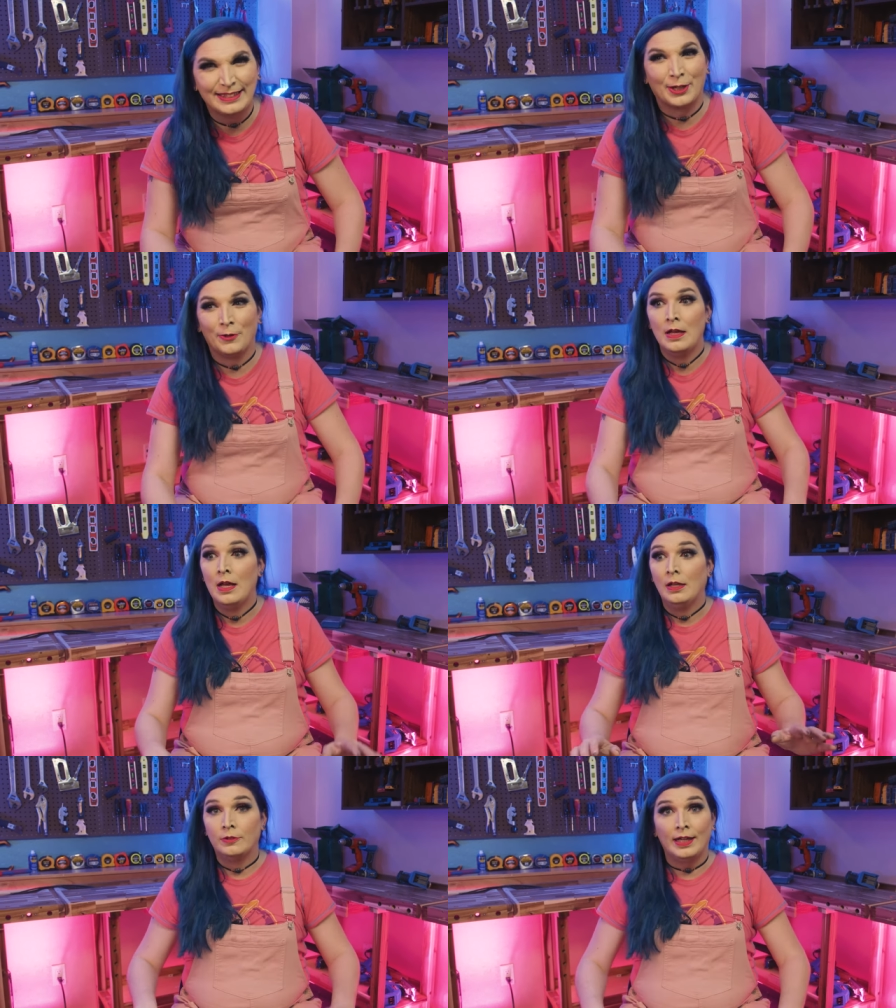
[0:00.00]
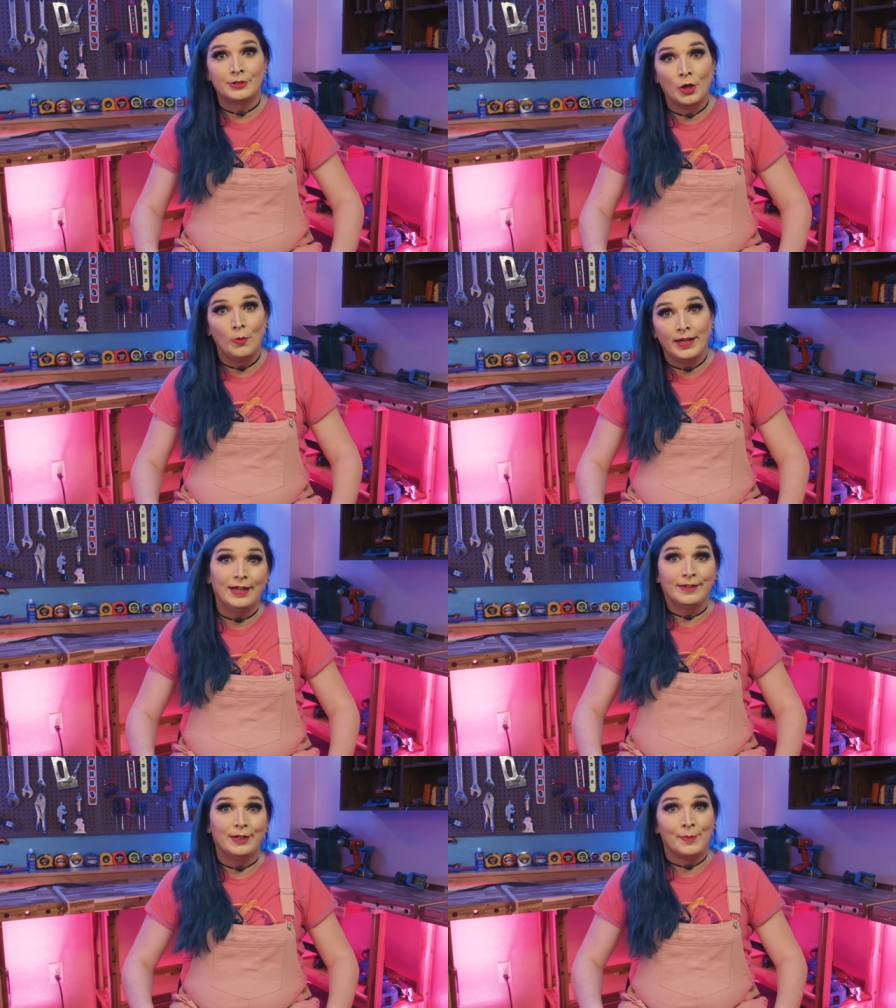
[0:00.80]
So let's go and
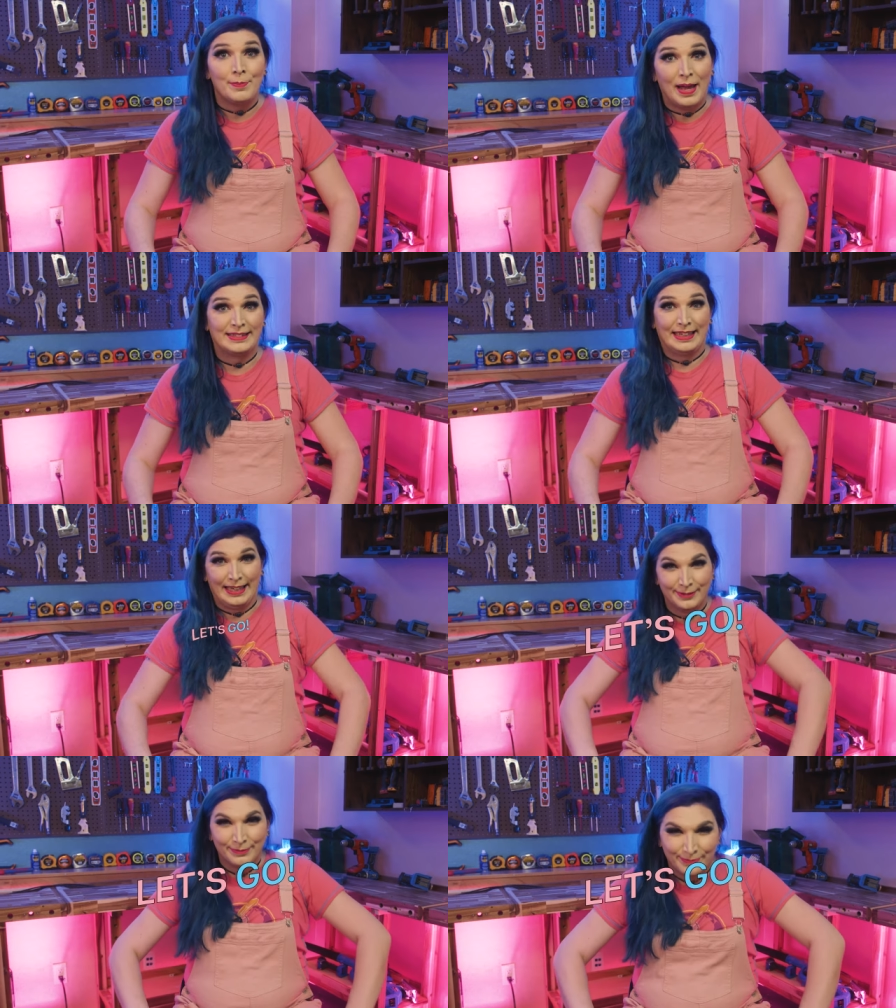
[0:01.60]
get a little bit messy.